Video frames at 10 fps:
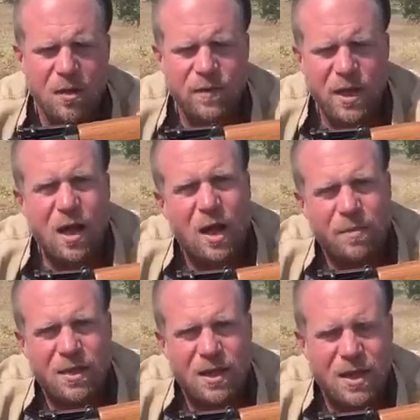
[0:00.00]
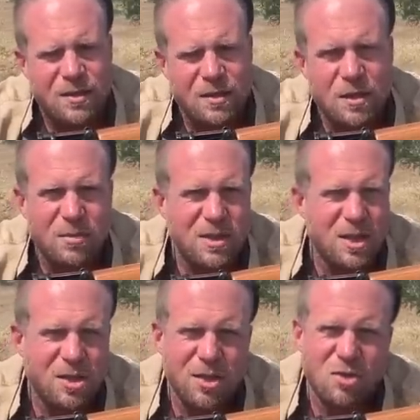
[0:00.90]
They copied the gas system
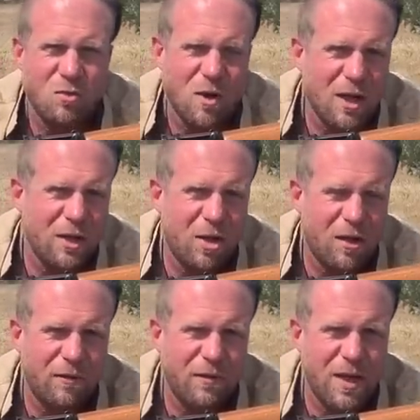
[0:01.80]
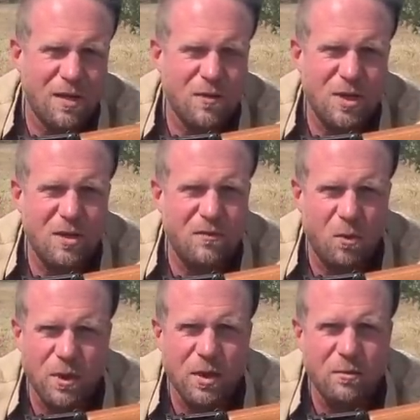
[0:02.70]
essentially directly off of the
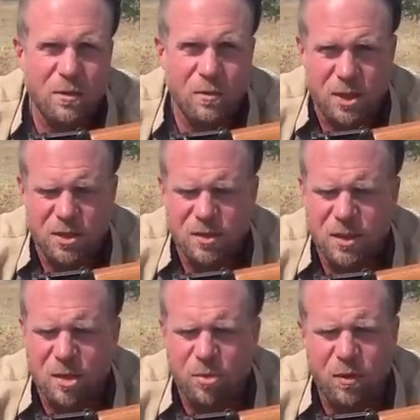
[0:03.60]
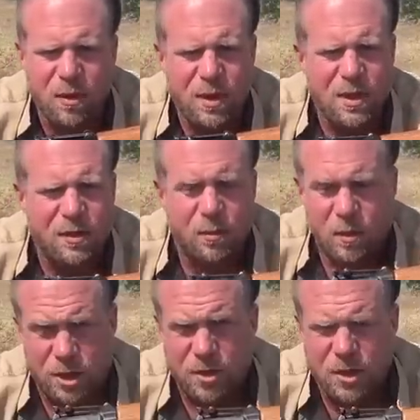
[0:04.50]
SVT-40, the Russian sample, the
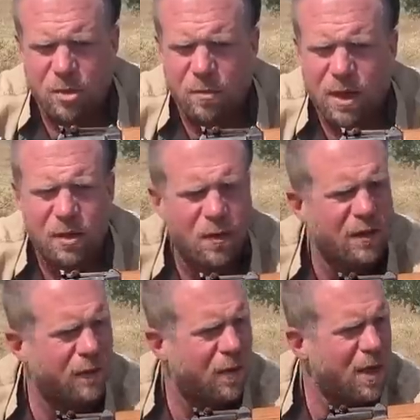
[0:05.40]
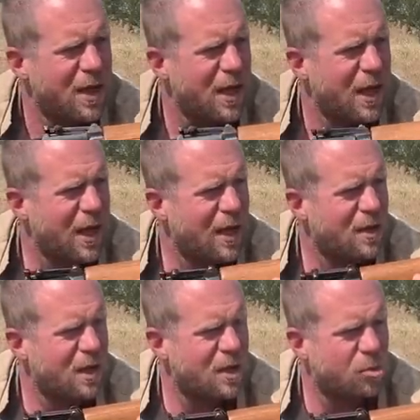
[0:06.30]
Russian semi-automatic rifle,
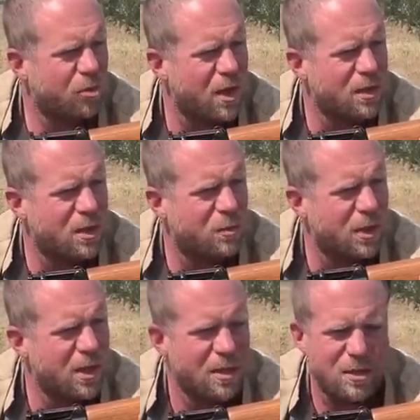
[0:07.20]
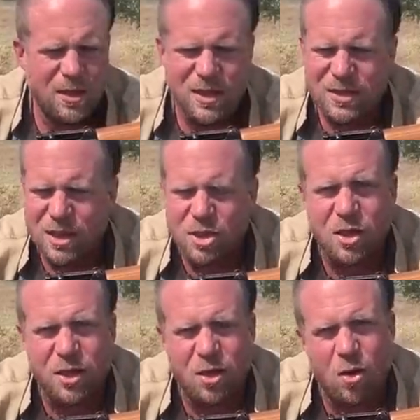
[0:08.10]
and in the process, what they did is they
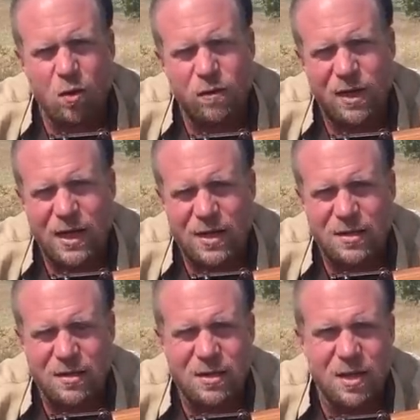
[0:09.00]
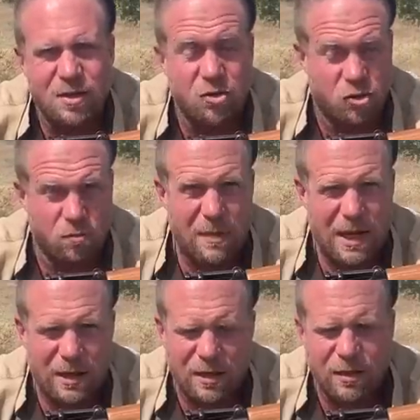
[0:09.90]
intentionally overgassed this gun
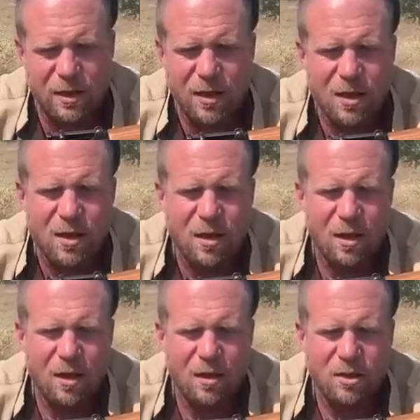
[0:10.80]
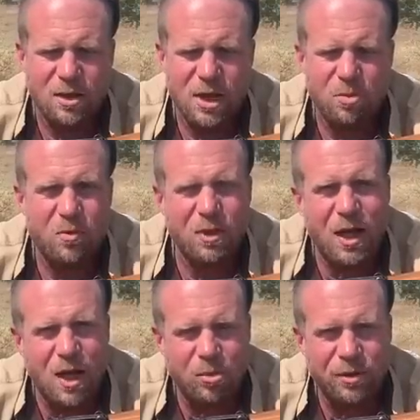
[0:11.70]
dramatically uh, to keep it
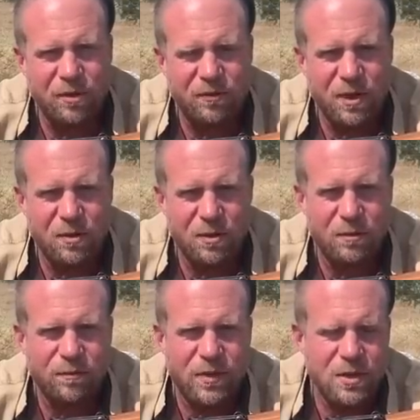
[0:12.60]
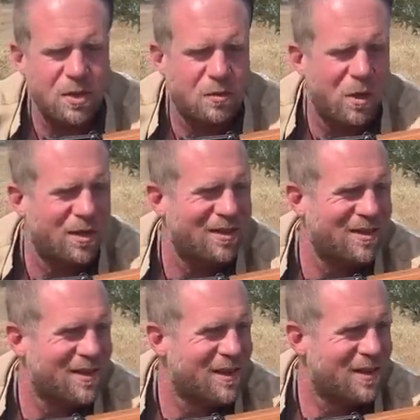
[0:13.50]
reliable in the field. This is when
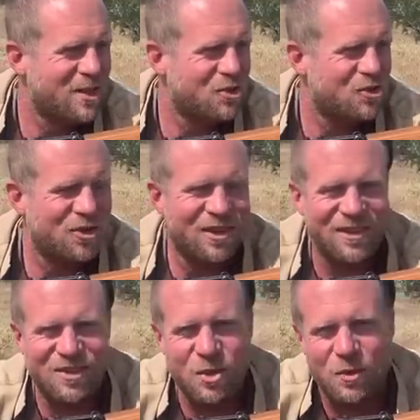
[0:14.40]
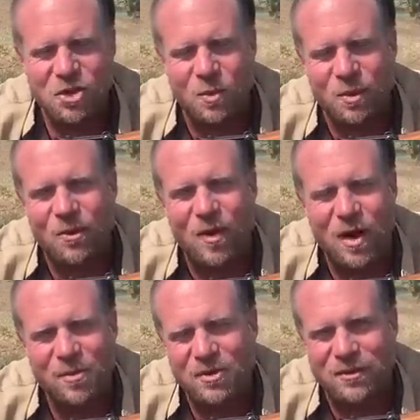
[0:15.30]
it's interesting that the original
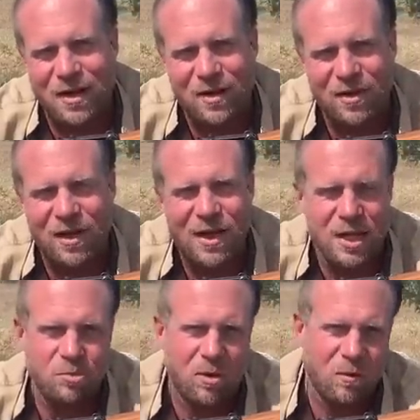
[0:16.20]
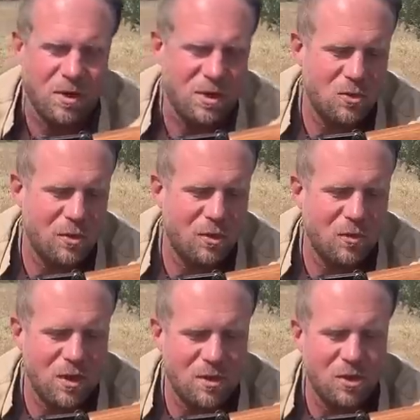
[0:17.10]
requirements for not having a gas port was to
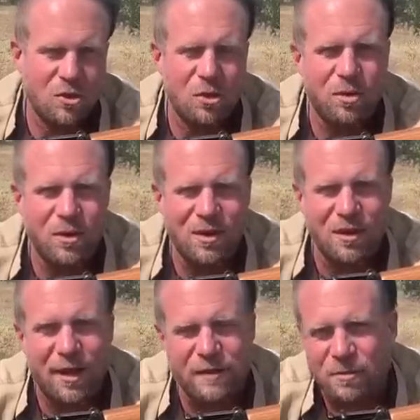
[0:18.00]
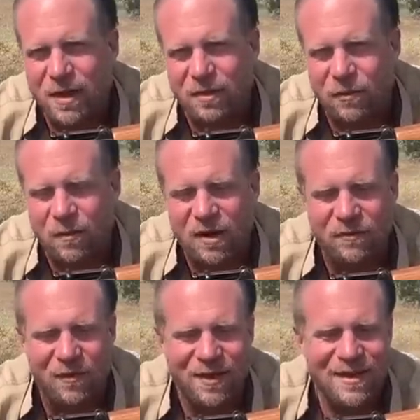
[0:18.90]
increase the durability and lifespan of the
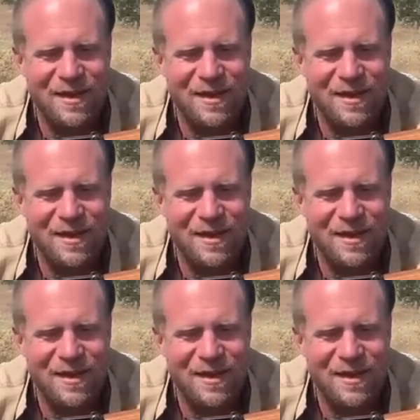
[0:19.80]
rifle,